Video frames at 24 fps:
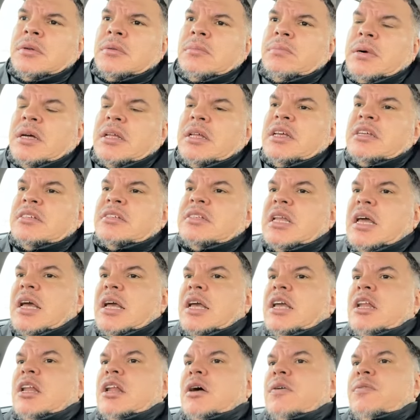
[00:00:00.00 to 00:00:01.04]
But it's not
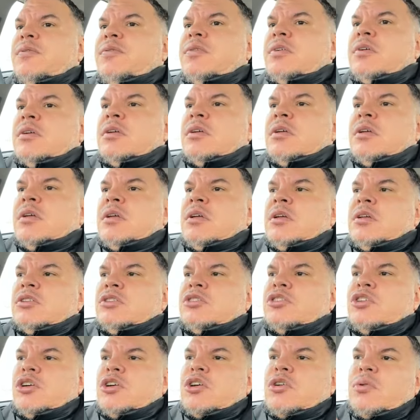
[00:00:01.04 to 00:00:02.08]
enough
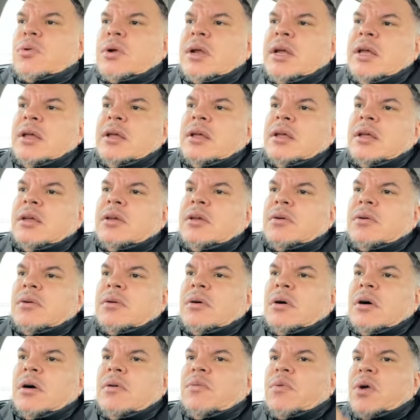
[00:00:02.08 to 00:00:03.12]
to create
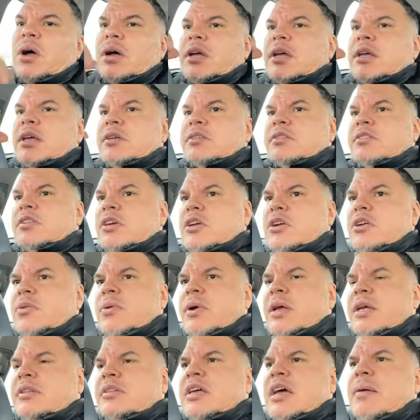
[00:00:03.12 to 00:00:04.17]
a ruckus, to
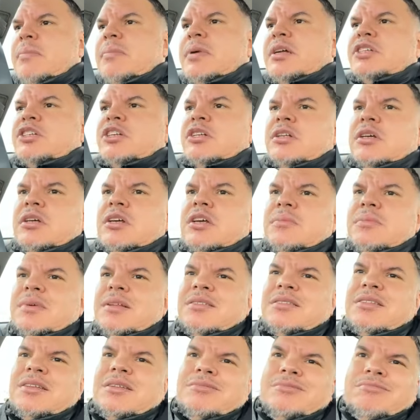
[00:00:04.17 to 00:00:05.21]
create damage in the
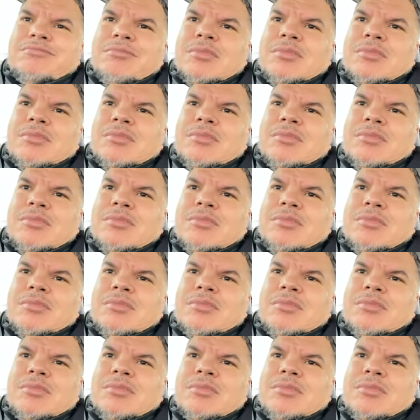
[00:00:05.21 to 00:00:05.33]
community.